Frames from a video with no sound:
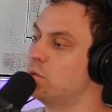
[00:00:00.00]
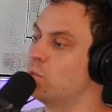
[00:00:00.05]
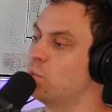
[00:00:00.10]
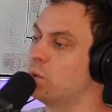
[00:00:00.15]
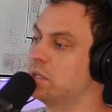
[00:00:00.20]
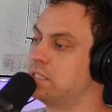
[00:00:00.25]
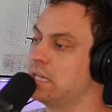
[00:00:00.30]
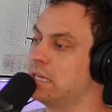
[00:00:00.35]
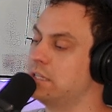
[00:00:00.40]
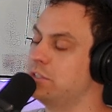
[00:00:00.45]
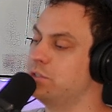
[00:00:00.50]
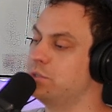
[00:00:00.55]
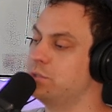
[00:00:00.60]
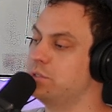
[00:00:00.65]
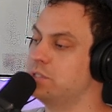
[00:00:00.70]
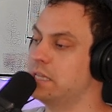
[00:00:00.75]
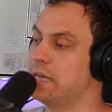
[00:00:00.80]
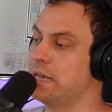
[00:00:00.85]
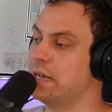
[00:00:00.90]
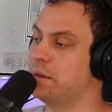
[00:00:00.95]
what's that
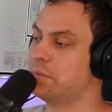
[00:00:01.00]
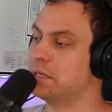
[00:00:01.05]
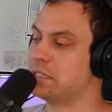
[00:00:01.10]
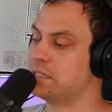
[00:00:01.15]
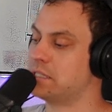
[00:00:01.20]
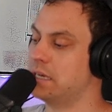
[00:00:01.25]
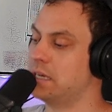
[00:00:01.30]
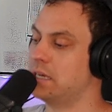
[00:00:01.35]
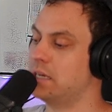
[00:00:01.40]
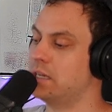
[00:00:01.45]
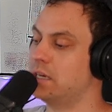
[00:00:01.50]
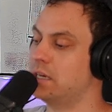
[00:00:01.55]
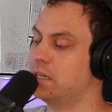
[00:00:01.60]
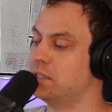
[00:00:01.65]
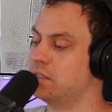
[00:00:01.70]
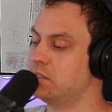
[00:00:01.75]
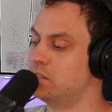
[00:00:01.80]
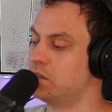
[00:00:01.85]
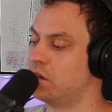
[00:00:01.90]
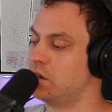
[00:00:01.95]
dude's name? That's like, uh,
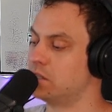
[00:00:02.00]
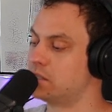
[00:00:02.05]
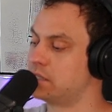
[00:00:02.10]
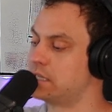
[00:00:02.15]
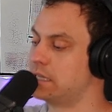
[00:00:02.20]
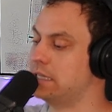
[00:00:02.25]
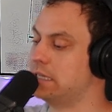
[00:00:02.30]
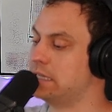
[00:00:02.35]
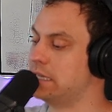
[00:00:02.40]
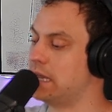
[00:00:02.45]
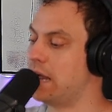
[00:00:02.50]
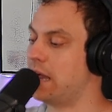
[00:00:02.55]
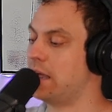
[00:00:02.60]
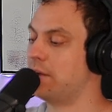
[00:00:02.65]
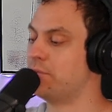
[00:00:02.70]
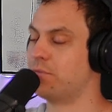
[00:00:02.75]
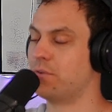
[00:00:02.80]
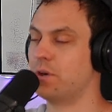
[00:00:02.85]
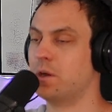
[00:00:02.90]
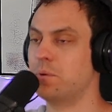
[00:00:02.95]
the tall, skinny
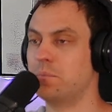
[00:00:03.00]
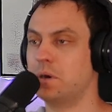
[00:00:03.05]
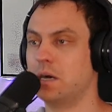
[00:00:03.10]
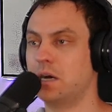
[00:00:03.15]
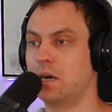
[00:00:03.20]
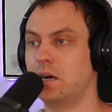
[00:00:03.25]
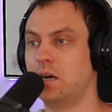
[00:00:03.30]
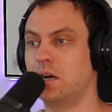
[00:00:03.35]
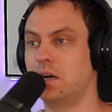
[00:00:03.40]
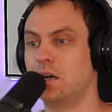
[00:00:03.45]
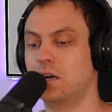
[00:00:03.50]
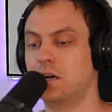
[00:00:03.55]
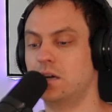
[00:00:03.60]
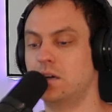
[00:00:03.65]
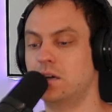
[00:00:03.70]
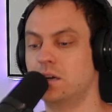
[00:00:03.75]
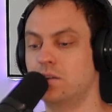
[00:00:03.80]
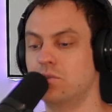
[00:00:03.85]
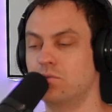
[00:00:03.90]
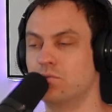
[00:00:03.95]
guy from
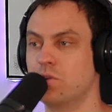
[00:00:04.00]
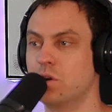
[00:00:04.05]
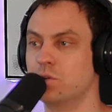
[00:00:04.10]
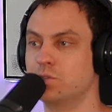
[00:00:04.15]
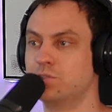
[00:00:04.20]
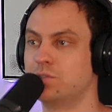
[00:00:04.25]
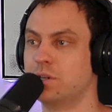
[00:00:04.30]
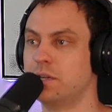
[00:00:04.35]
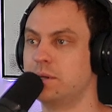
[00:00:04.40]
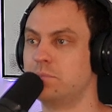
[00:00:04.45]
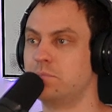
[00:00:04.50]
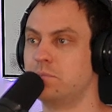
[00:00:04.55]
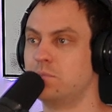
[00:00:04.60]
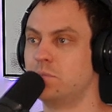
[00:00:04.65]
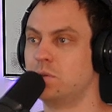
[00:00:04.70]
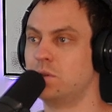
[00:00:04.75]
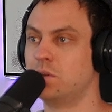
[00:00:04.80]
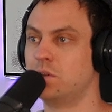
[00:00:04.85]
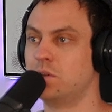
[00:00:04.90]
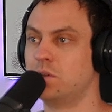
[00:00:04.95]
uh, Road Trip.
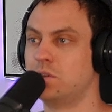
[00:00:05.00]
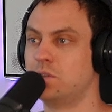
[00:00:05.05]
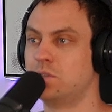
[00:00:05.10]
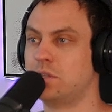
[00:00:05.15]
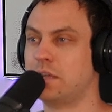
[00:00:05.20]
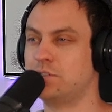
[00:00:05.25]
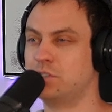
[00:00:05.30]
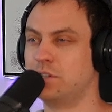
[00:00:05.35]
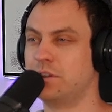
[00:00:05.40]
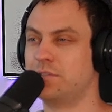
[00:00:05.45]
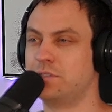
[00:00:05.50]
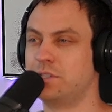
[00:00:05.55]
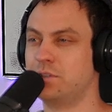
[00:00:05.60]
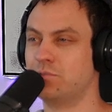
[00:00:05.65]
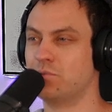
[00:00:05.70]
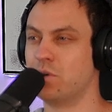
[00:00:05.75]
No, did you ever see